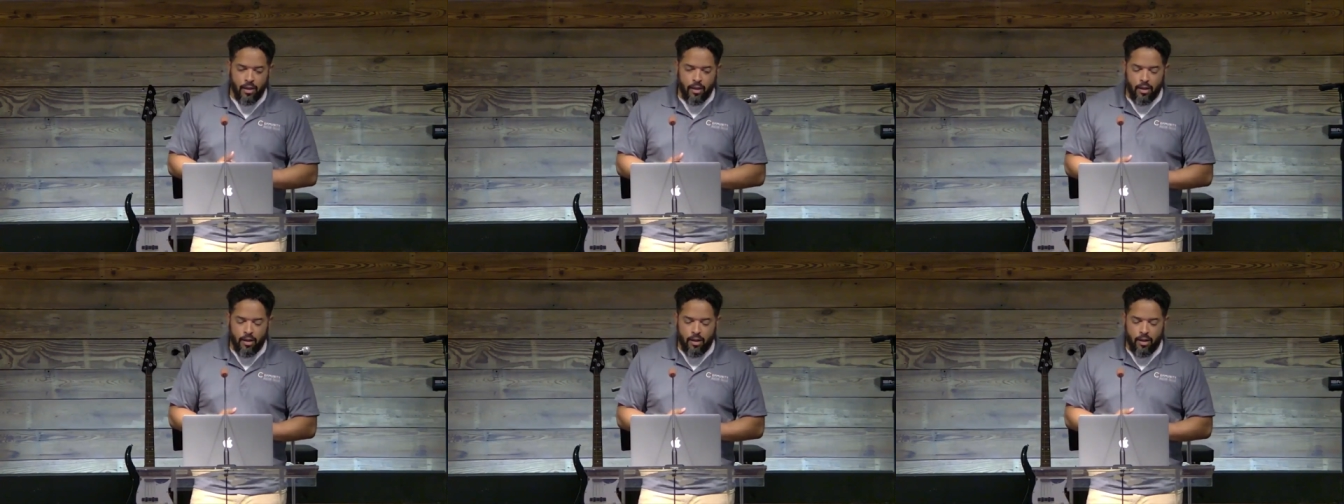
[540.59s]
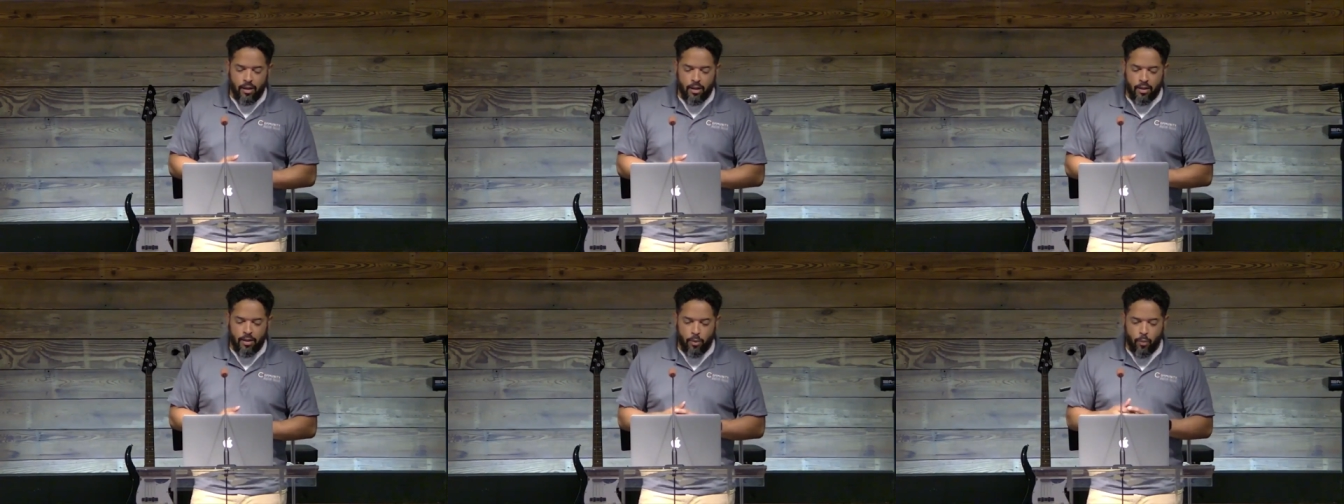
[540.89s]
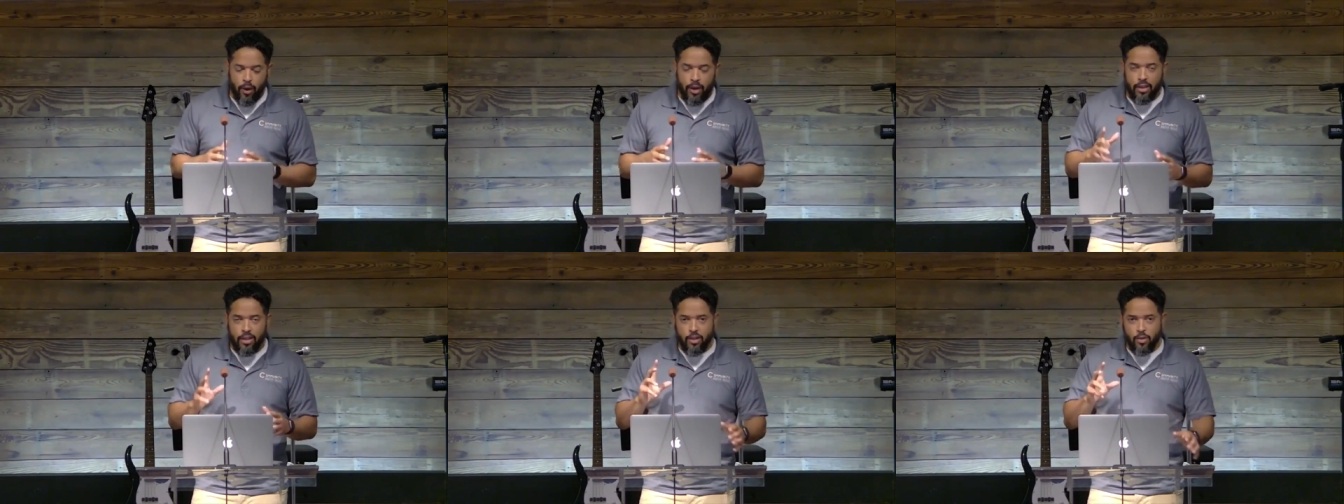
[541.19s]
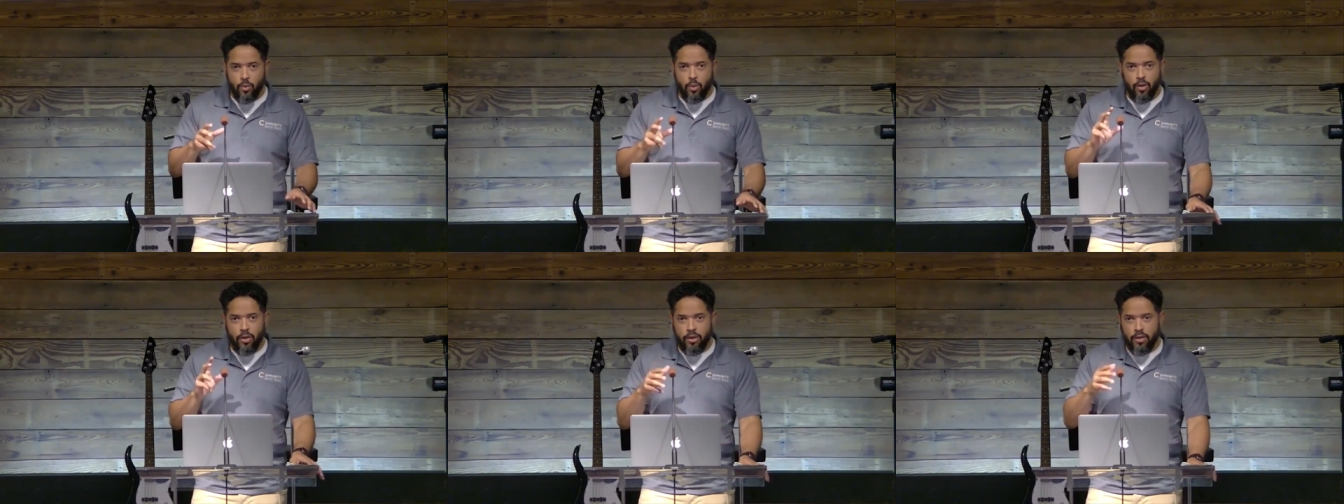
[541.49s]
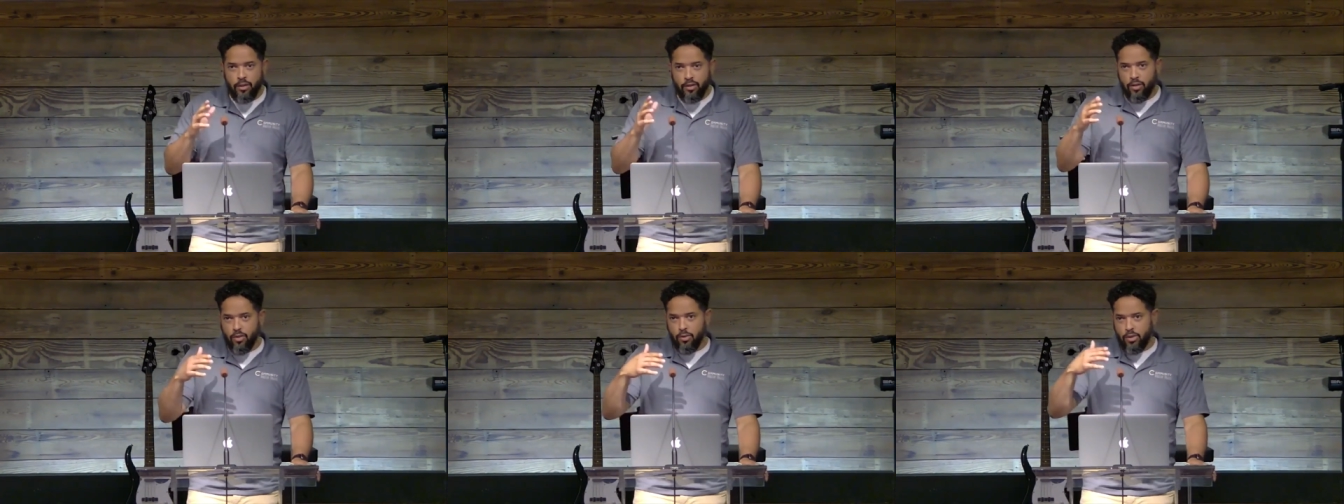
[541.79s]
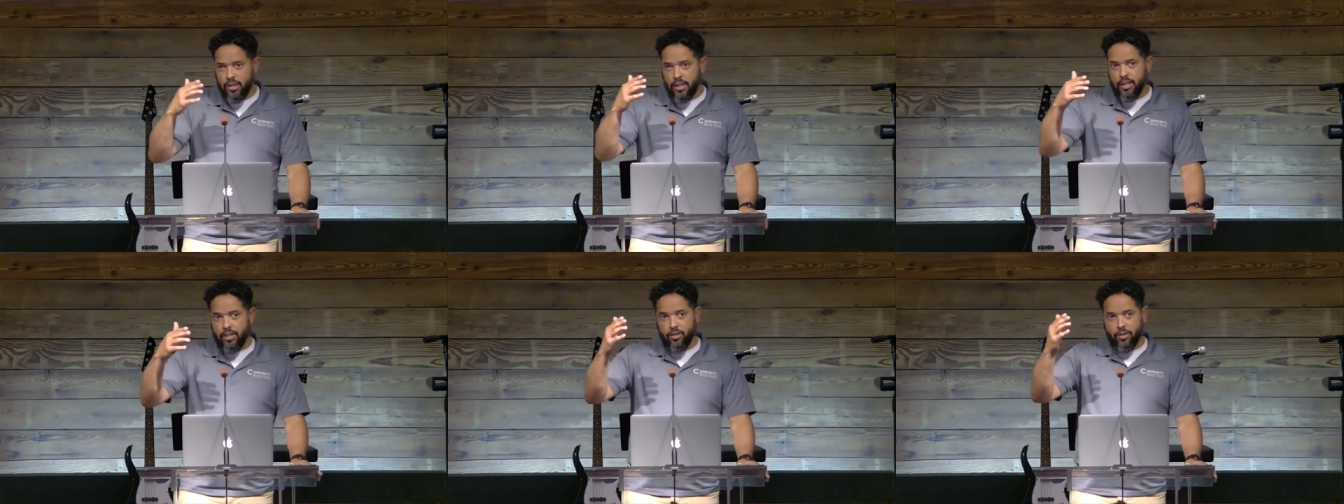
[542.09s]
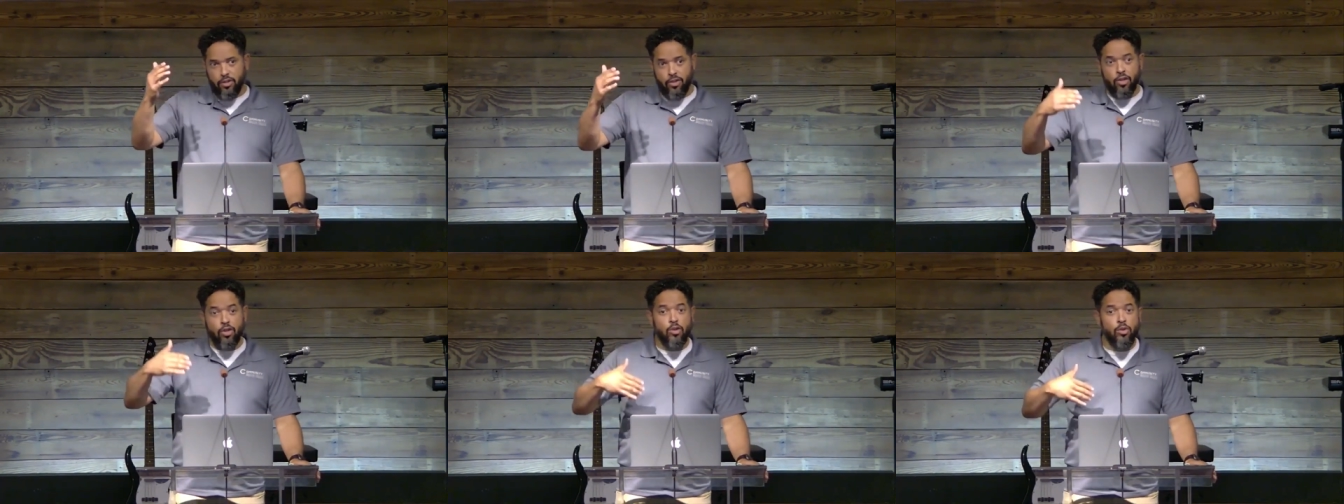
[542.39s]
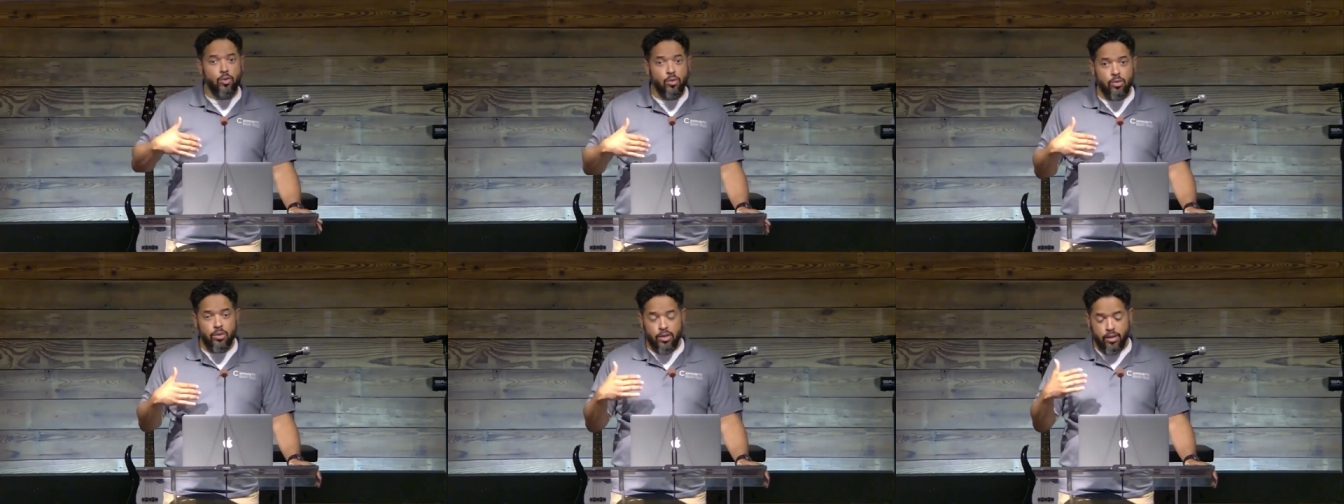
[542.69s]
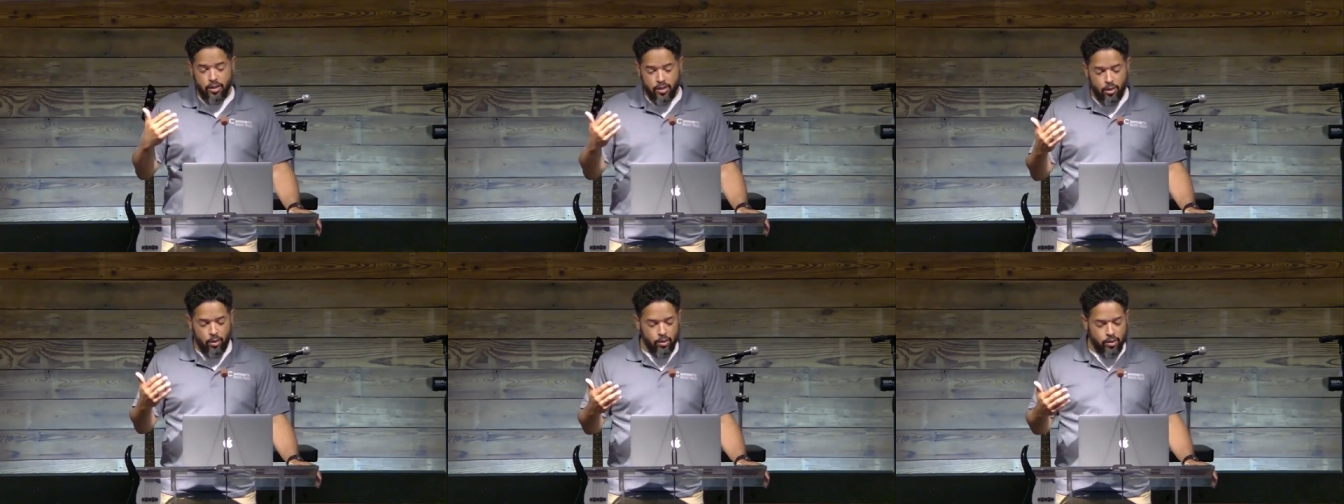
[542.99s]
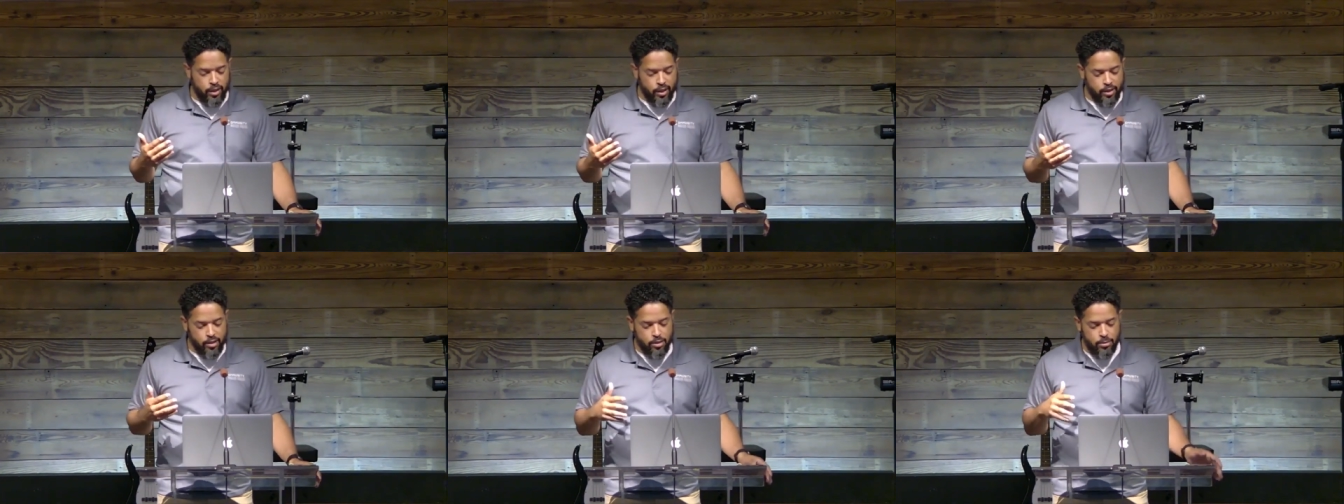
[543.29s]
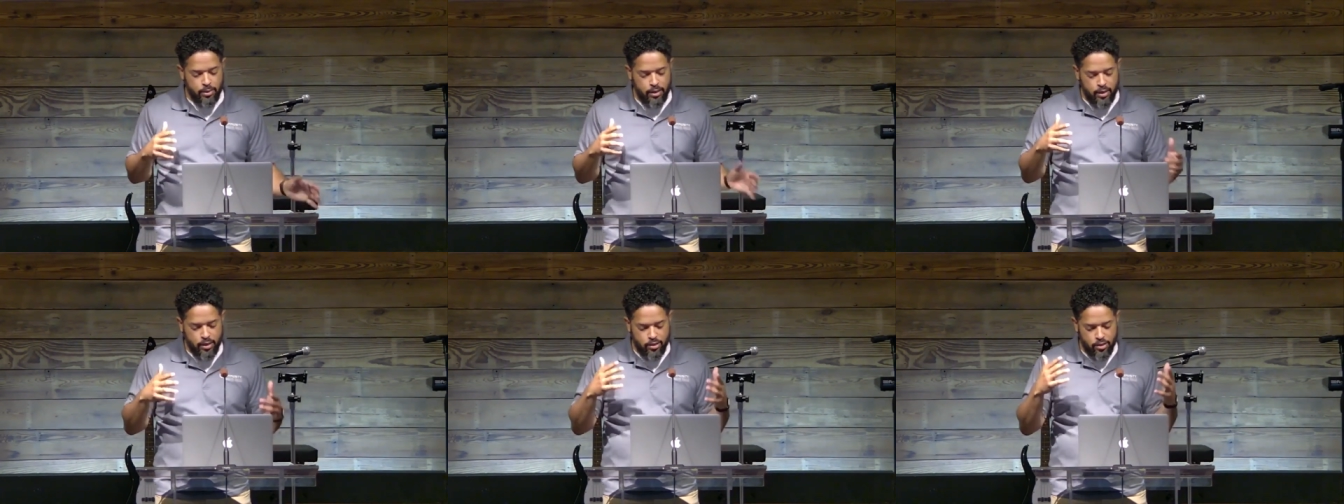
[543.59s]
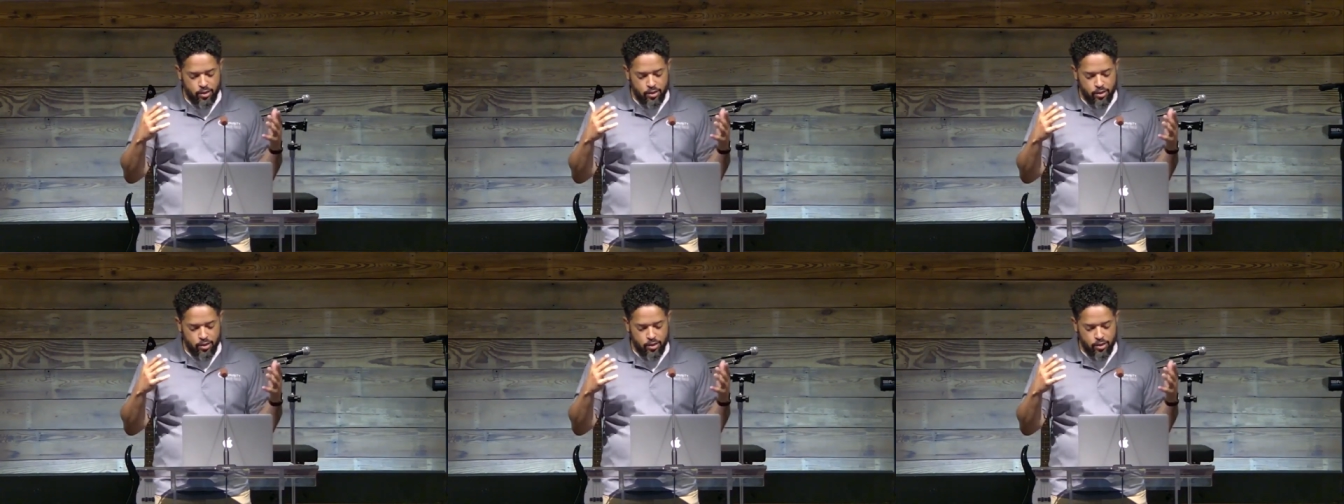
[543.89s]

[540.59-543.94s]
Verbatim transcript: Uh, the way this word, you see it used in the Old Testament, it's